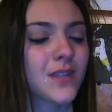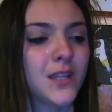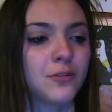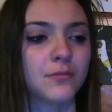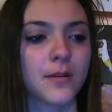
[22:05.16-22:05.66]

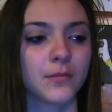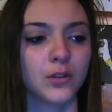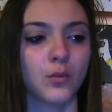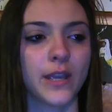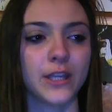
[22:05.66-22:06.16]
he's
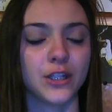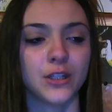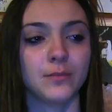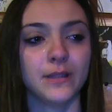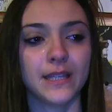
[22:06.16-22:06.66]
remembered the way he
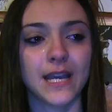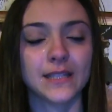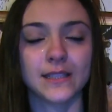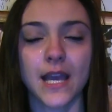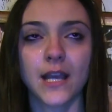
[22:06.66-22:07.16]
should be,
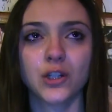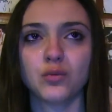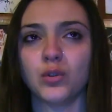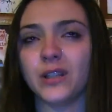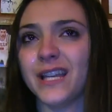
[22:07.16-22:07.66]
as an
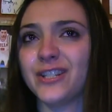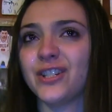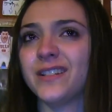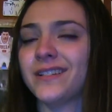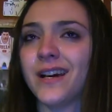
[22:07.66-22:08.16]
actual
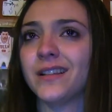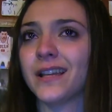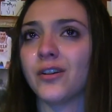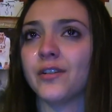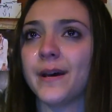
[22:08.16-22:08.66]
legend, and not
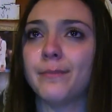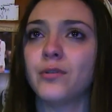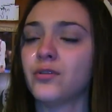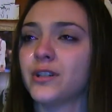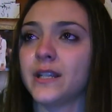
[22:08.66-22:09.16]
like all that
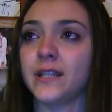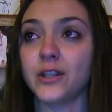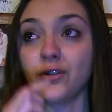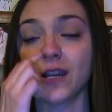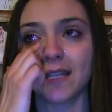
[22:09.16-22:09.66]
bullshit
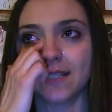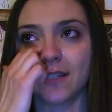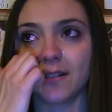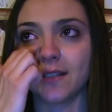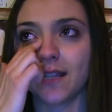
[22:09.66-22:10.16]
that you guys
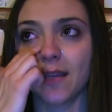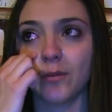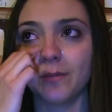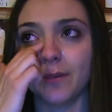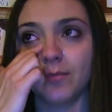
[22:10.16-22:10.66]
hear today
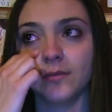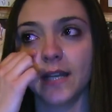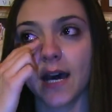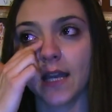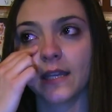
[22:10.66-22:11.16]
when people
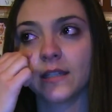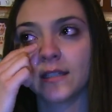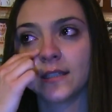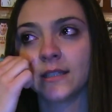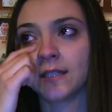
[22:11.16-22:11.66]
die.
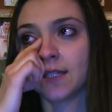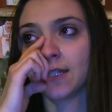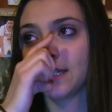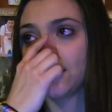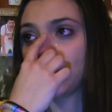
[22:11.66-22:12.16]

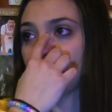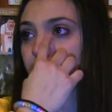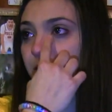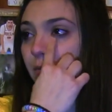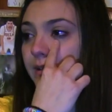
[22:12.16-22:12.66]
And
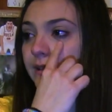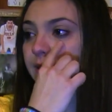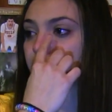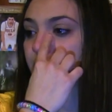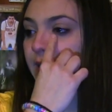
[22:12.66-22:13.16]
it's always a
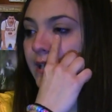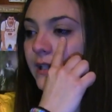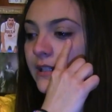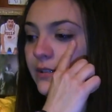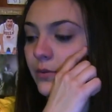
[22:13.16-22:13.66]
sad
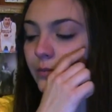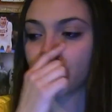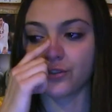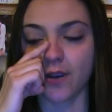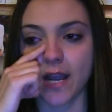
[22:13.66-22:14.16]
thing, and this one
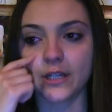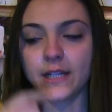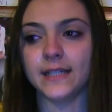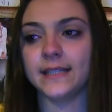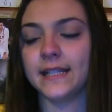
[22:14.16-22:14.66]
was
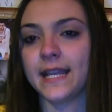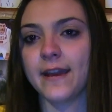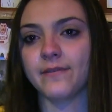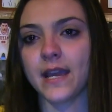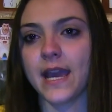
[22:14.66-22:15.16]
tragic, and it didn't
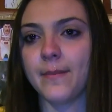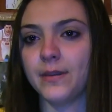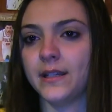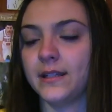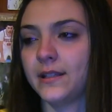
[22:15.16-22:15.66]
have to
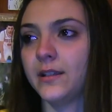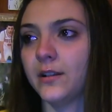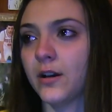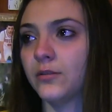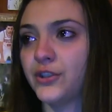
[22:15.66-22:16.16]
happen, and,
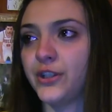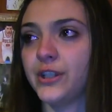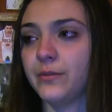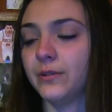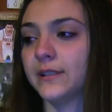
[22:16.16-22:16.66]
you know,
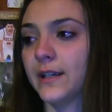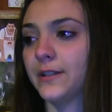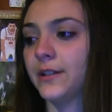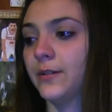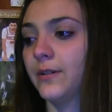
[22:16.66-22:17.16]
GIGI was there
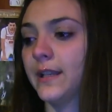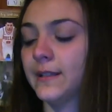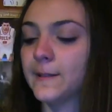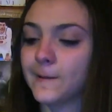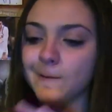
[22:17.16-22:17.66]
too,
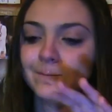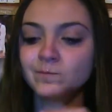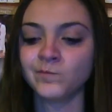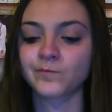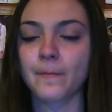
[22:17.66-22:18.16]
and
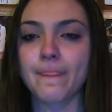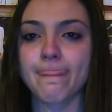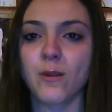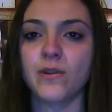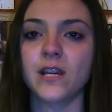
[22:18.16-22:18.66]

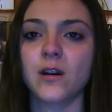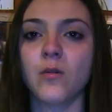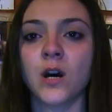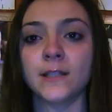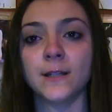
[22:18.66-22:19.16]
we could go
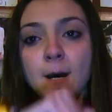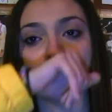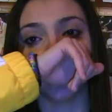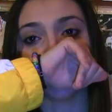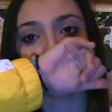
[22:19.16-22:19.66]
on and
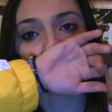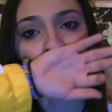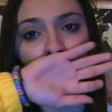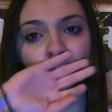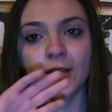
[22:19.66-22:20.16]
on, but,
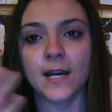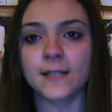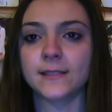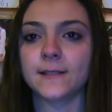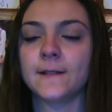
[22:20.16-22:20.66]

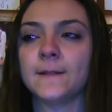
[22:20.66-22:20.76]
guys,